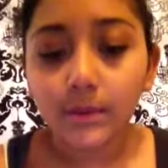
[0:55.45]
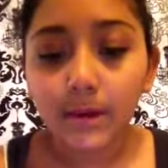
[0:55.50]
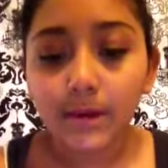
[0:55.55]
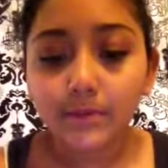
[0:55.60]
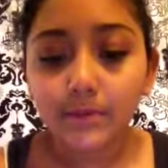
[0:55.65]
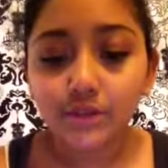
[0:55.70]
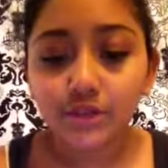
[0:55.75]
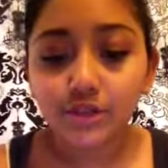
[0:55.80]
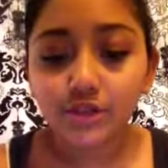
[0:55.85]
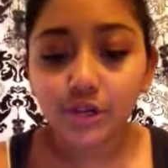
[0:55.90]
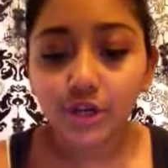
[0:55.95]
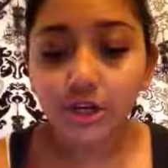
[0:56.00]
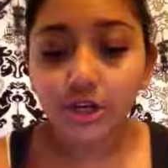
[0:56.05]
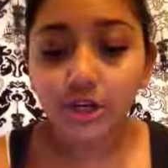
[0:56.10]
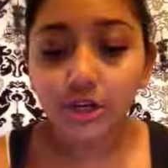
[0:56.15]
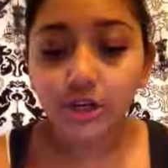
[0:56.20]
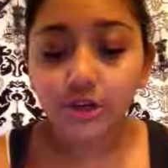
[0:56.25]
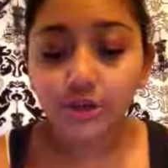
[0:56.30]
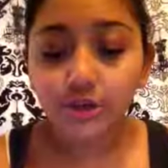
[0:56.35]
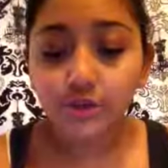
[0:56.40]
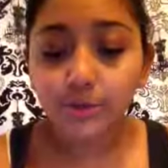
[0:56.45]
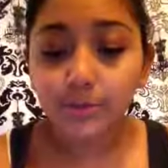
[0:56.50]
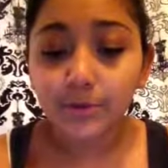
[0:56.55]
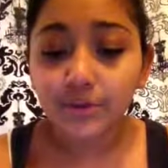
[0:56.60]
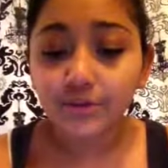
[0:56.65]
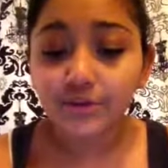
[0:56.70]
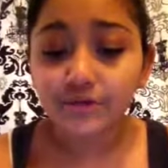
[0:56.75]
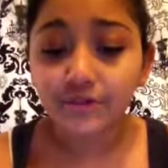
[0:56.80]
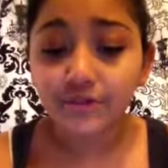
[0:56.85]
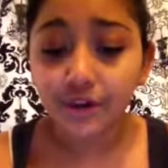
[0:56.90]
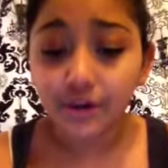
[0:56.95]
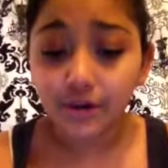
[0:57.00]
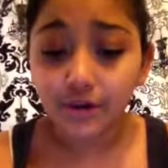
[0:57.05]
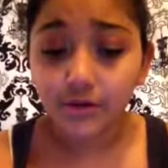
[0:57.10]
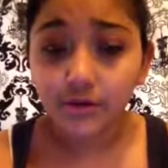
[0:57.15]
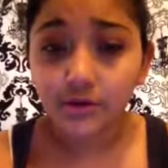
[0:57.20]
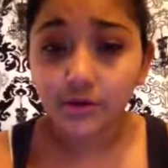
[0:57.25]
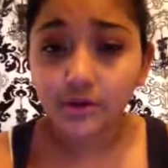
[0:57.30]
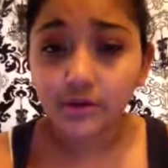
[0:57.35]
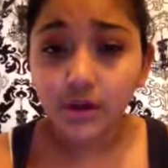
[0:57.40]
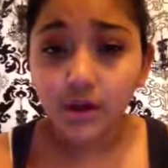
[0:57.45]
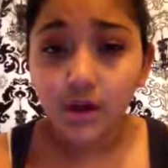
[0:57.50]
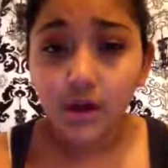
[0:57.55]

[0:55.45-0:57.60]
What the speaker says: I'm just trying to do a bunch of videos